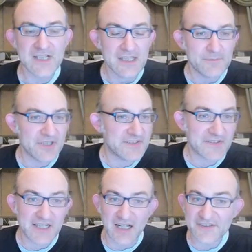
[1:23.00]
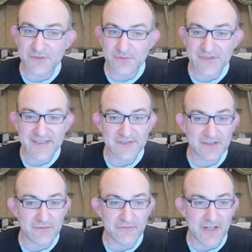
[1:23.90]
But castles is
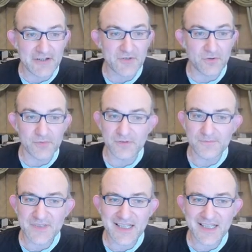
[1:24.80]
very normal.